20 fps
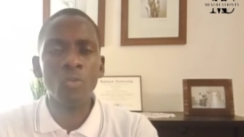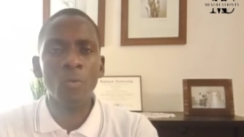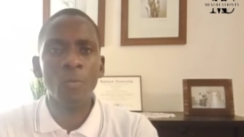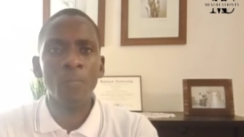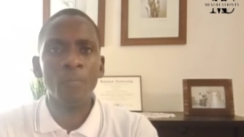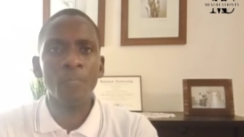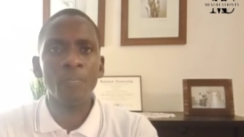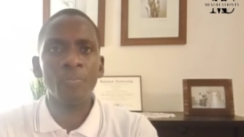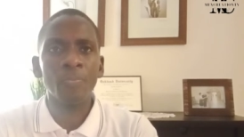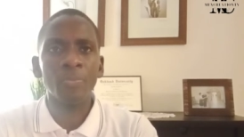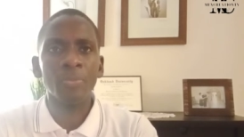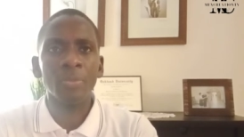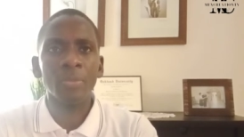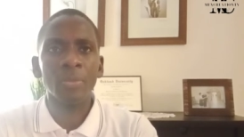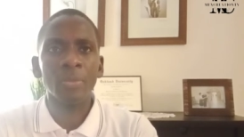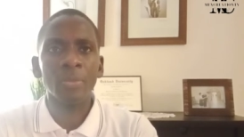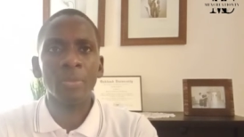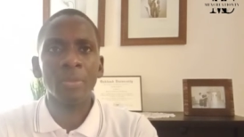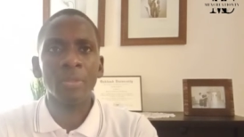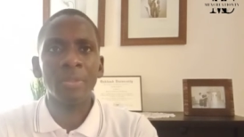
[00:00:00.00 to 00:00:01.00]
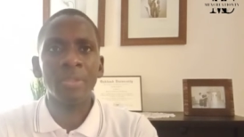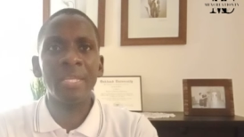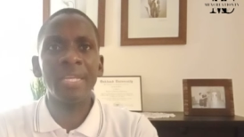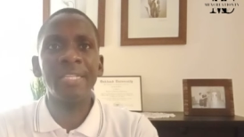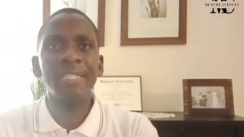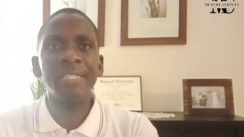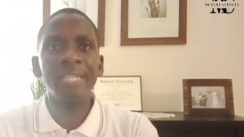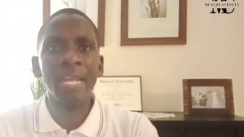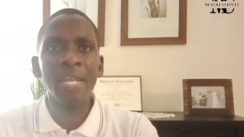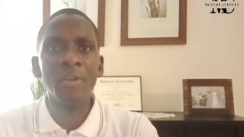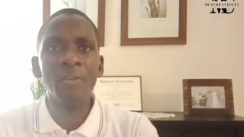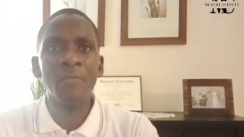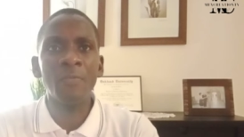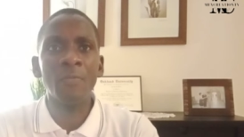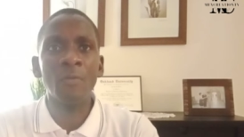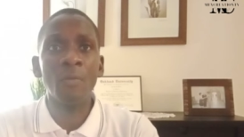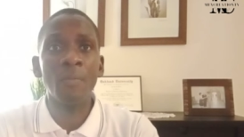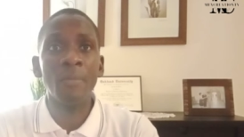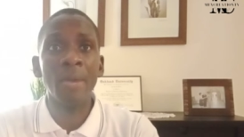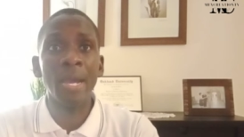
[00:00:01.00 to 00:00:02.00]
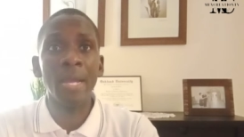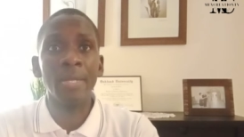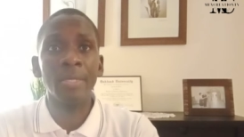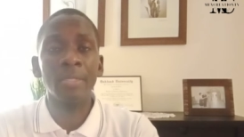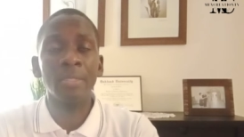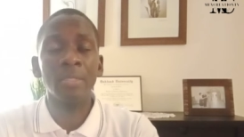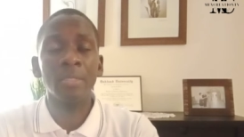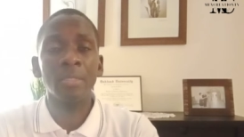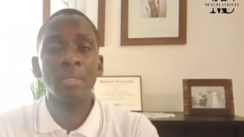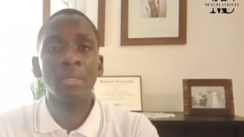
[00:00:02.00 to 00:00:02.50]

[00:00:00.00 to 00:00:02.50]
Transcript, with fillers: know the chain of command.